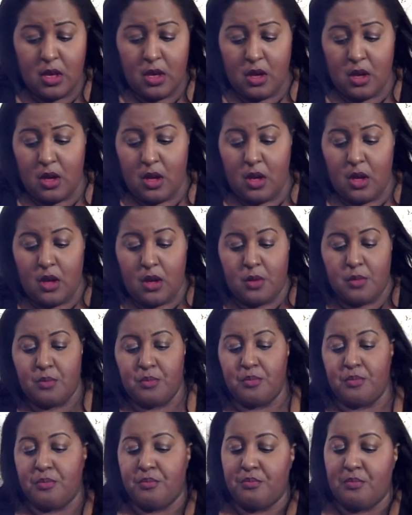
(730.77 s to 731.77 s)

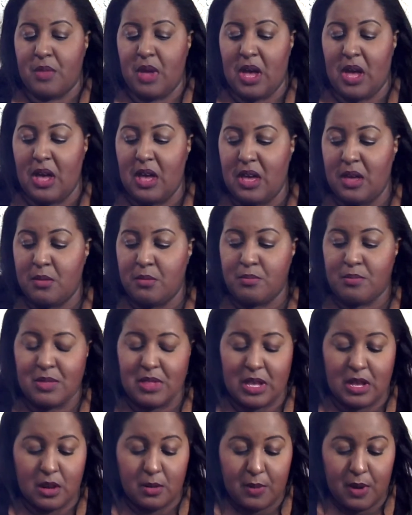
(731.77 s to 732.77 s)
I'm
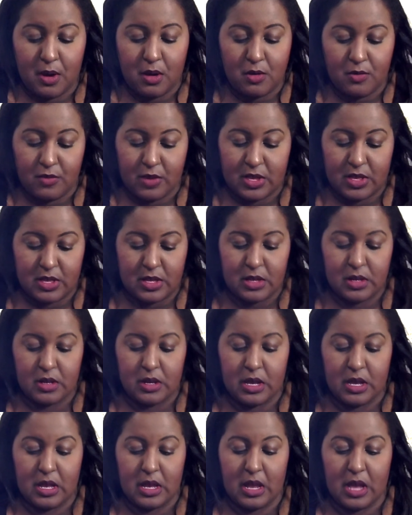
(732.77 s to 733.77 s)
thinking about investing in
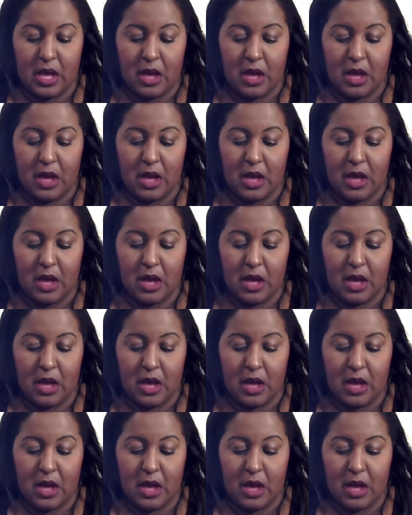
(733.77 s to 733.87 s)
that.